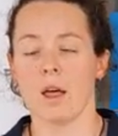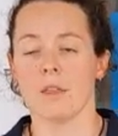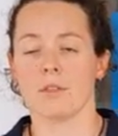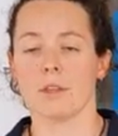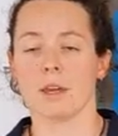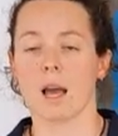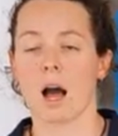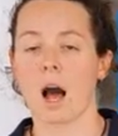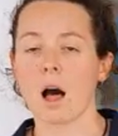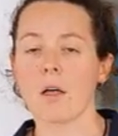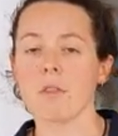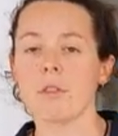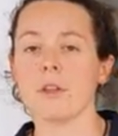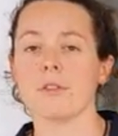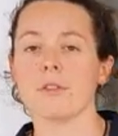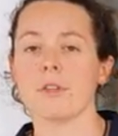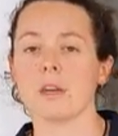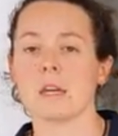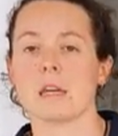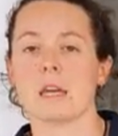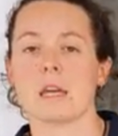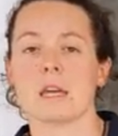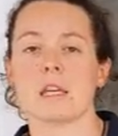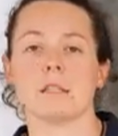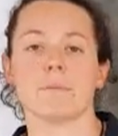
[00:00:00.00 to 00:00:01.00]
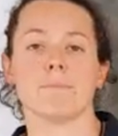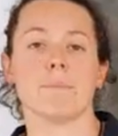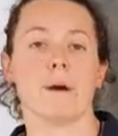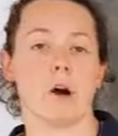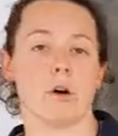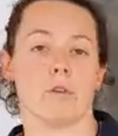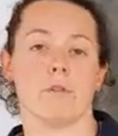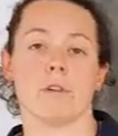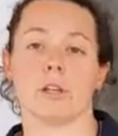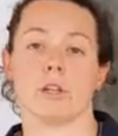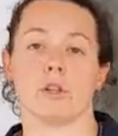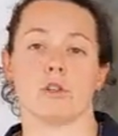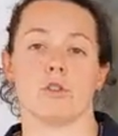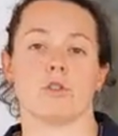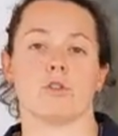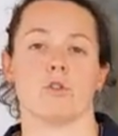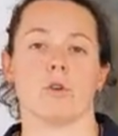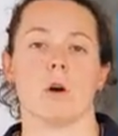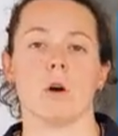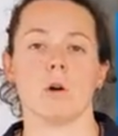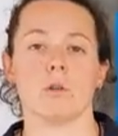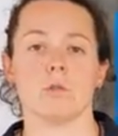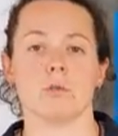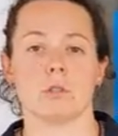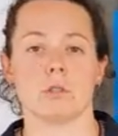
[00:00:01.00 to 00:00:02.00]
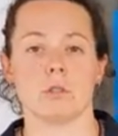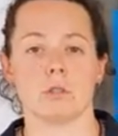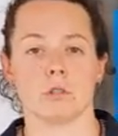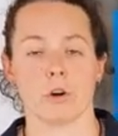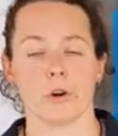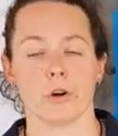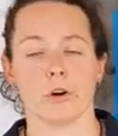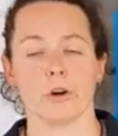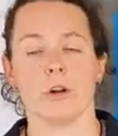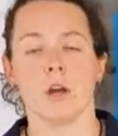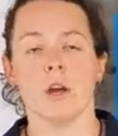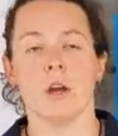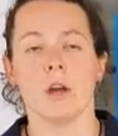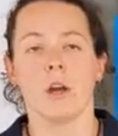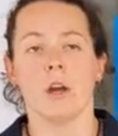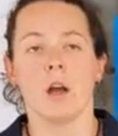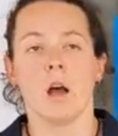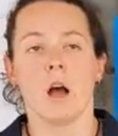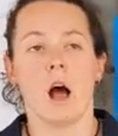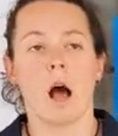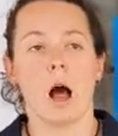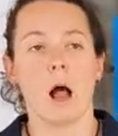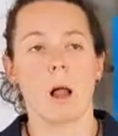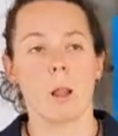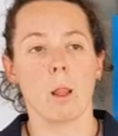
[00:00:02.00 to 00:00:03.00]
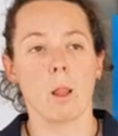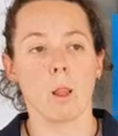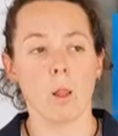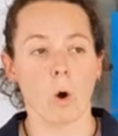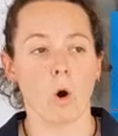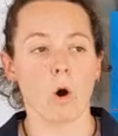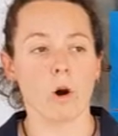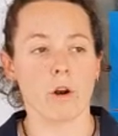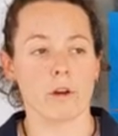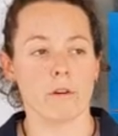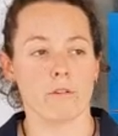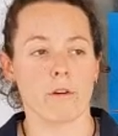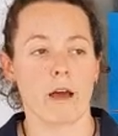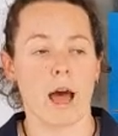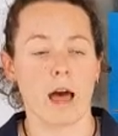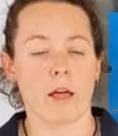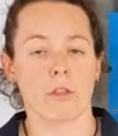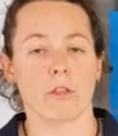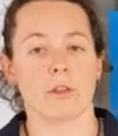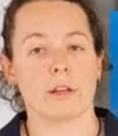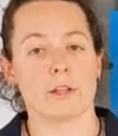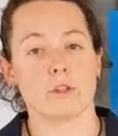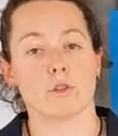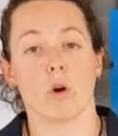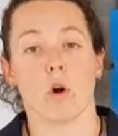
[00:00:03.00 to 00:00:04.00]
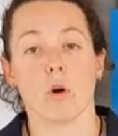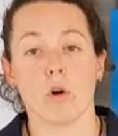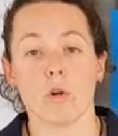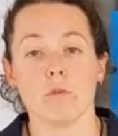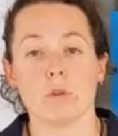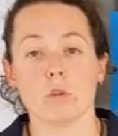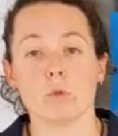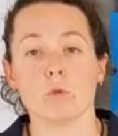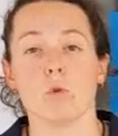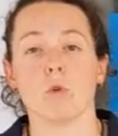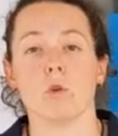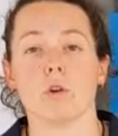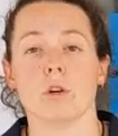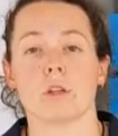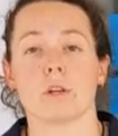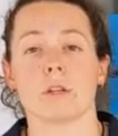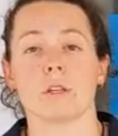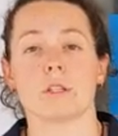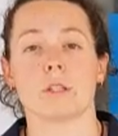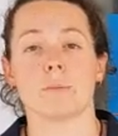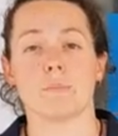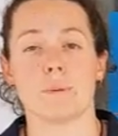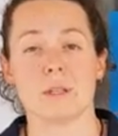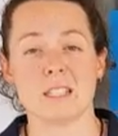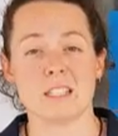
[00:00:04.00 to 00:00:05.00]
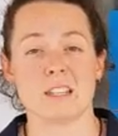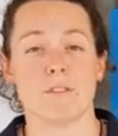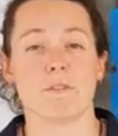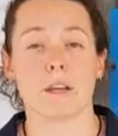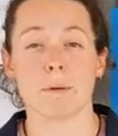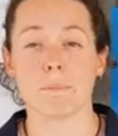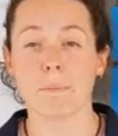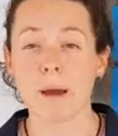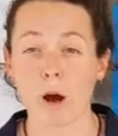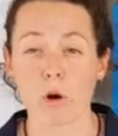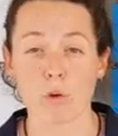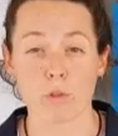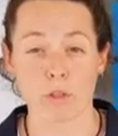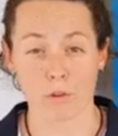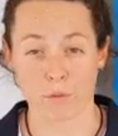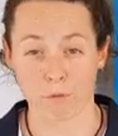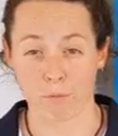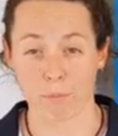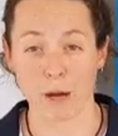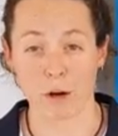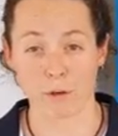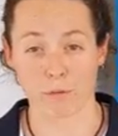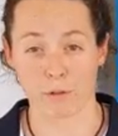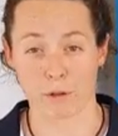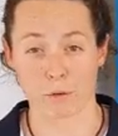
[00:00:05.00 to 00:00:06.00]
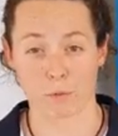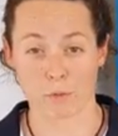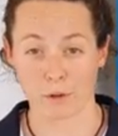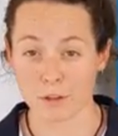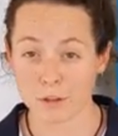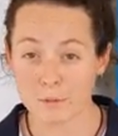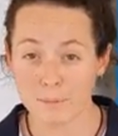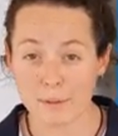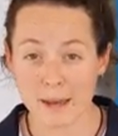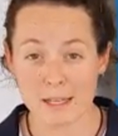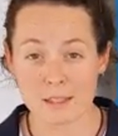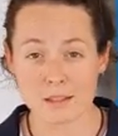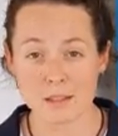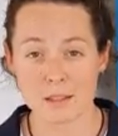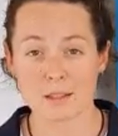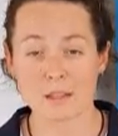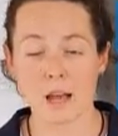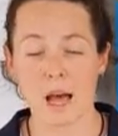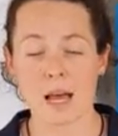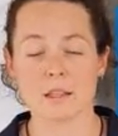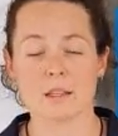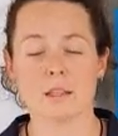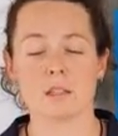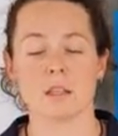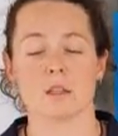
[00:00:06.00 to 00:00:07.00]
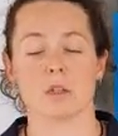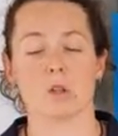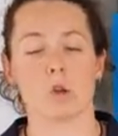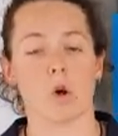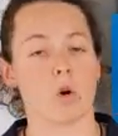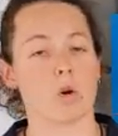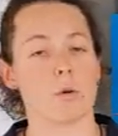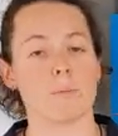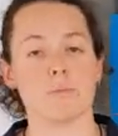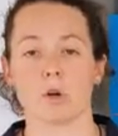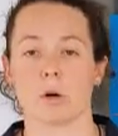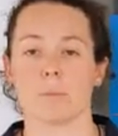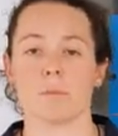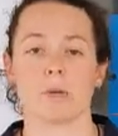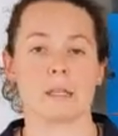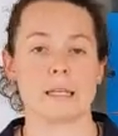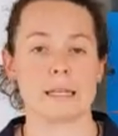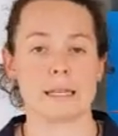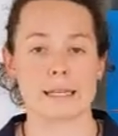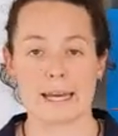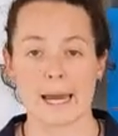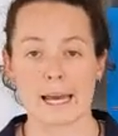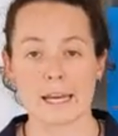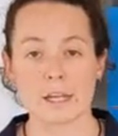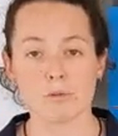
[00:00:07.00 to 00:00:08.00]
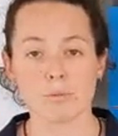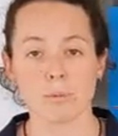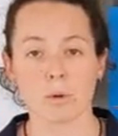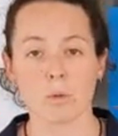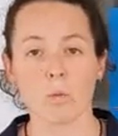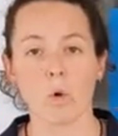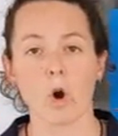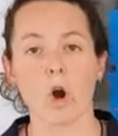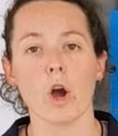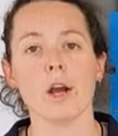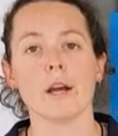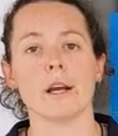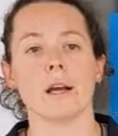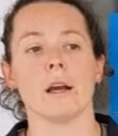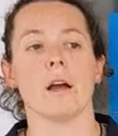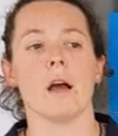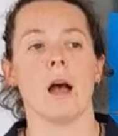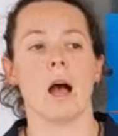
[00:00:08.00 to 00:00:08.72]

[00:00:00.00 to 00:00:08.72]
The other thing is pelvic control. So a lot of athletes overlook specific pelvic rhythm exercises and lower abdominal engagement work